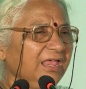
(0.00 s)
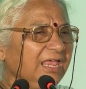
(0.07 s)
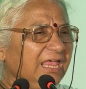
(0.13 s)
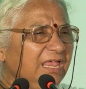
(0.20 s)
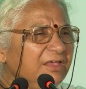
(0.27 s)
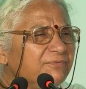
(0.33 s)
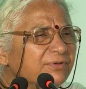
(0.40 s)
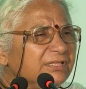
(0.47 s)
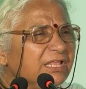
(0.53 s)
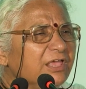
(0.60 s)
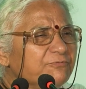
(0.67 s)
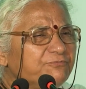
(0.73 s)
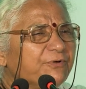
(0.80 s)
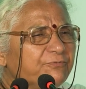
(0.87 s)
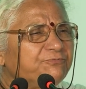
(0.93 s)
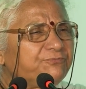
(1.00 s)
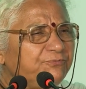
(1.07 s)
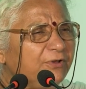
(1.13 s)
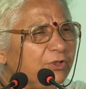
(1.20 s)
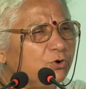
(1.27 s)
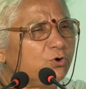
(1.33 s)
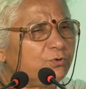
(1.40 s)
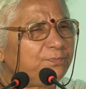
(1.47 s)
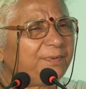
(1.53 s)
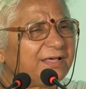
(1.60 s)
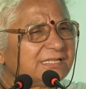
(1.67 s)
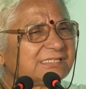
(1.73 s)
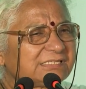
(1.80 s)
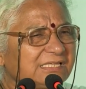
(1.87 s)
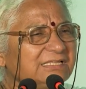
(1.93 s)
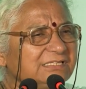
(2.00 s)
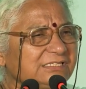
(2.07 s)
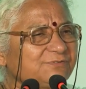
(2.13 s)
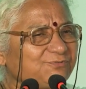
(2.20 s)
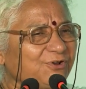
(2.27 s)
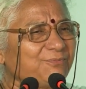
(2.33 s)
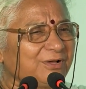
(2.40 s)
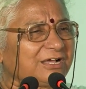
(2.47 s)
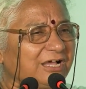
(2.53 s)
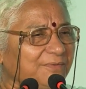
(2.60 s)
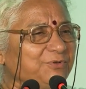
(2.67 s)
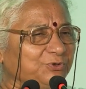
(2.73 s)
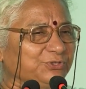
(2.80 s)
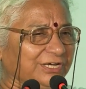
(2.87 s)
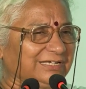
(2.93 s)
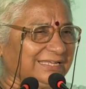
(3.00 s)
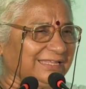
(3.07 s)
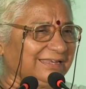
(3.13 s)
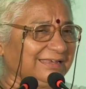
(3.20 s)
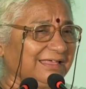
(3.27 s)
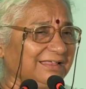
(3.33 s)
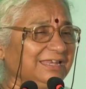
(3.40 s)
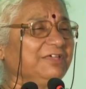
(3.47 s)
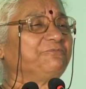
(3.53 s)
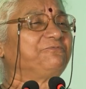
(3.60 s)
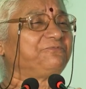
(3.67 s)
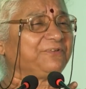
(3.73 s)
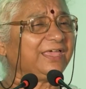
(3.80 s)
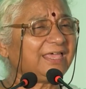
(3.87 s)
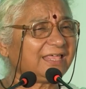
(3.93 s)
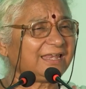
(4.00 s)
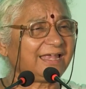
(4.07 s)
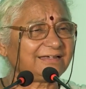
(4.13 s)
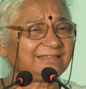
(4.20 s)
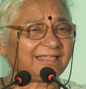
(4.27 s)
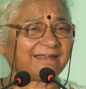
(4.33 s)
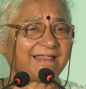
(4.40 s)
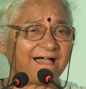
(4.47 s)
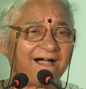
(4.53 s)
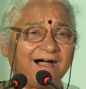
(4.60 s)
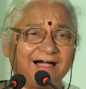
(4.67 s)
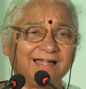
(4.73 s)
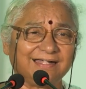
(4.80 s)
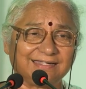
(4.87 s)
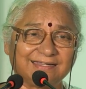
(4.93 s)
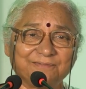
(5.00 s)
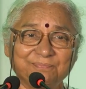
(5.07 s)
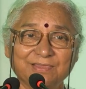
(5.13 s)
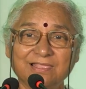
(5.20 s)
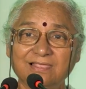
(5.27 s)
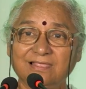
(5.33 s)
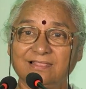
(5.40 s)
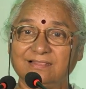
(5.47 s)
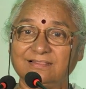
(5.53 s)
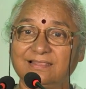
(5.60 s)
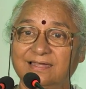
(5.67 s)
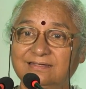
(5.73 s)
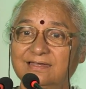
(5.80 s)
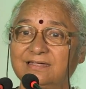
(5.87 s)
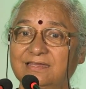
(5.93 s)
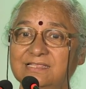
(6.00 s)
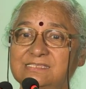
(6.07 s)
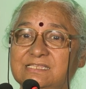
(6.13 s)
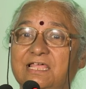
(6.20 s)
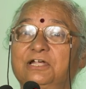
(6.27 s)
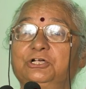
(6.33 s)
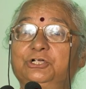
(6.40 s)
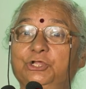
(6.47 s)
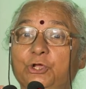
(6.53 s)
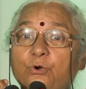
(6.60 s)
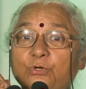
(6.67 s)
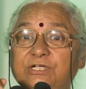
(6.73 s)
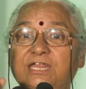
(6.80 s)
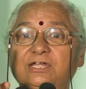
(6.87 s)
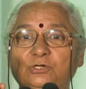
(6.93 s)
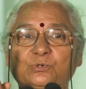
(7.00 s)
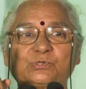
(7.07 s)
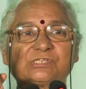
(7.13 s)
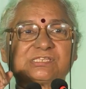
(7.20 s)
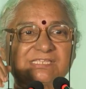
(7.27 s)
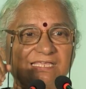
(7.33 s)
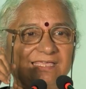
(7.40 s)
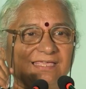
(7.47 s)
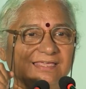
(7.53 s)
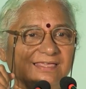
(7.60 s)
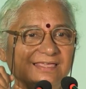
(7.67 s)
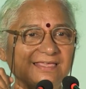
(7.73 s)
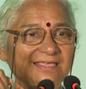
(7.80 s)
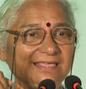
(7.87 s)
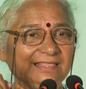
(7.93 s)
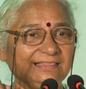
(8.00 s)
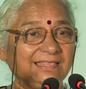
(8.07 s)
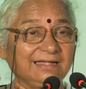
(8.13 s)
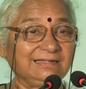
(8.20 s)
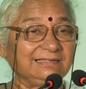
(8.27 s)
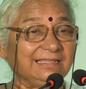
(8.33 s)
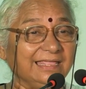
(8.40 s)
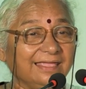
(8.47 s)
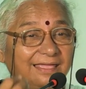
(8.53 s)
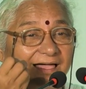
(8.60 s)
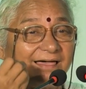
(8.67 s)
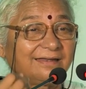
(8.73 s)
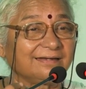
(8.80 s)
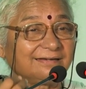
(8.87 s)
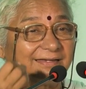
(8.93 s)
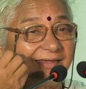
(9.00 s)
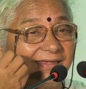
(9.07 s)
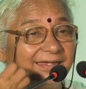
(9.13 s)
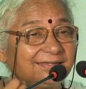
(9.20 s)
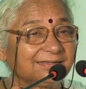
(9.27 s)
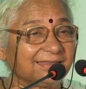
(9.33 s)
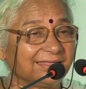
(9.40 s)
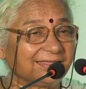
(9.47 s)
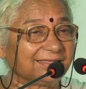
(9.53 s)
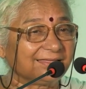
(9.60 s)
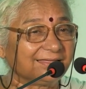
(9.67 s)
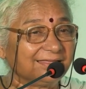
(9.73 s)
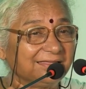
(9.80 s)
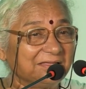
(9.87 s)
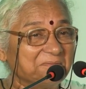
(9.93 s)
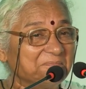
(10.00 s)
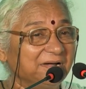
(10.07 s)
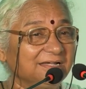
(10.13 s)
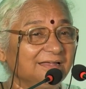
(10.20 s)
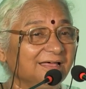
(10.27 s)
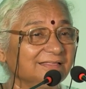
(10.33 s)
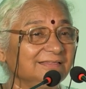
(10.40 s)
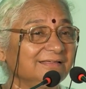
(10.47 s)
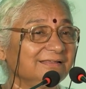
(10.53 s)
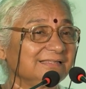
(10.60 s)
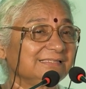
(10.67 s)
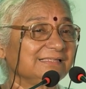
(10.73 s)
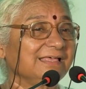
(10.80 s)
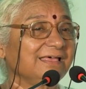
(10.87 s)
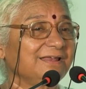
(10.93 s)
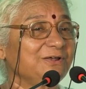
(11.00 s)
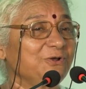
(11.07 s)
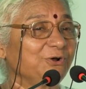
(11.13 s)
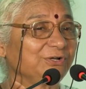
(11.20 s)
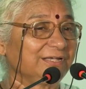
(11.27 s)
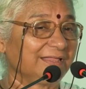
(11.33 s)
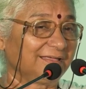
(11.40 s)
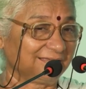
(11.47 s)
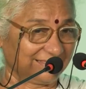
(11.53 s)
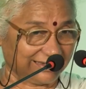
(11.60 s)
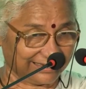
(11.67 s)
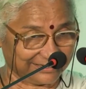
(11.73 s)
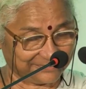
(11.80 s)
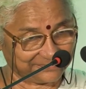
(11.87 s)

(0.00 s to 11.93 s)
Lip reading: even if a few persons from a community really feel at their heart that it is their duty to see that they are eating, but others are not hungry.